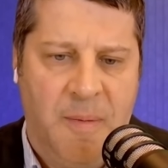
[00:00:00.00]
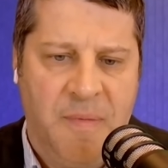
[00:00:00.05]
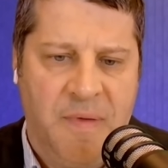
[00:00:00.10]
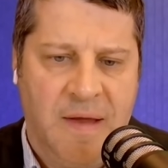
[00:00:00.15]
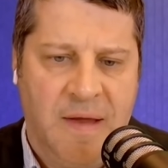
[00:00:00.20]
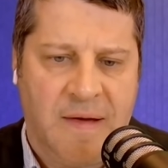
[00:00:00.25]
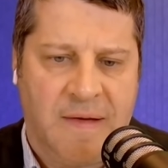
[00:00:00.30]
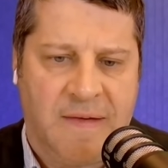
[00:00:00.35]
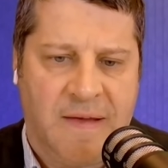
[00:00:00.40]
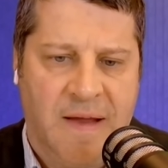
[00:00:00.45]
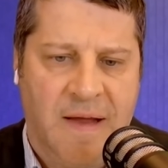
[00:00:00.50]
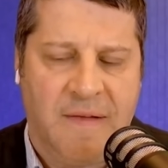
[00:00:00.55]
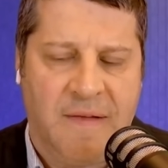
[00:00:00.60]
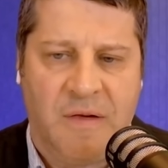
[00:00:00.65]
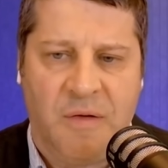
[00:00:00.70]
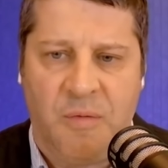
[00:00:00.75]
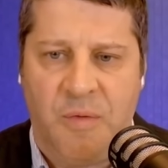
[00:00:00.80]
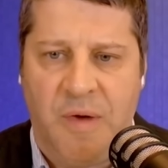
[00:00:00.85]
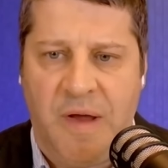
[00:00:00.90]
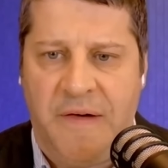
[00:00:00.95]
the extent
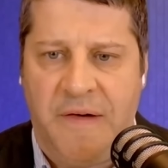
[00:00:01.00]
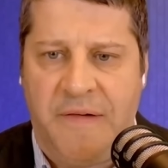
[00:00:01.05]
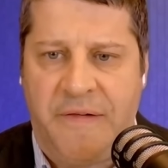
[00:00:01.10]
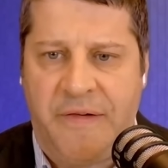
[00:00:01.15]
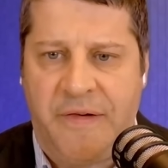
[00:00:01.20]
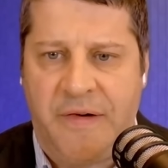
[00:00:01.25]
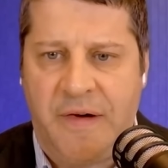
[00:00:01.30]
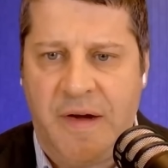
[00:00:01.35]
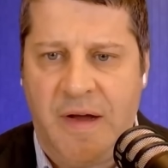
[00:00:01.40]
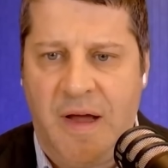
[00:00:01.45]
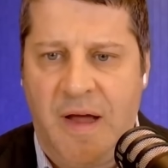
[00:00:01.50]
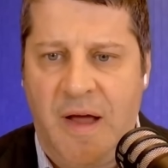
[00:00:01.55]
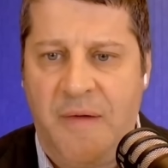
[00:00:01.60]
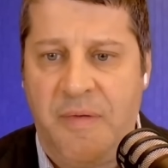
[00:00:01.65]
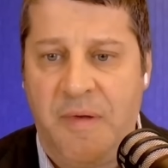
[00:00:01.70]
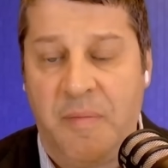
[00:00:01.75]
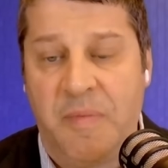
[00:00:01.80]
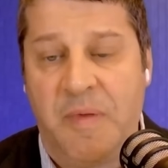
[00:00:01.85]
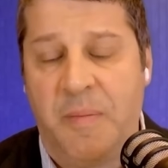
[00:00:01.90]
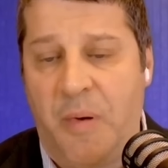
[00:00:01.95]
to which
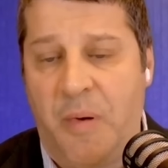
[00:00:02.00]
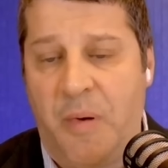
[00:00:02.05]
the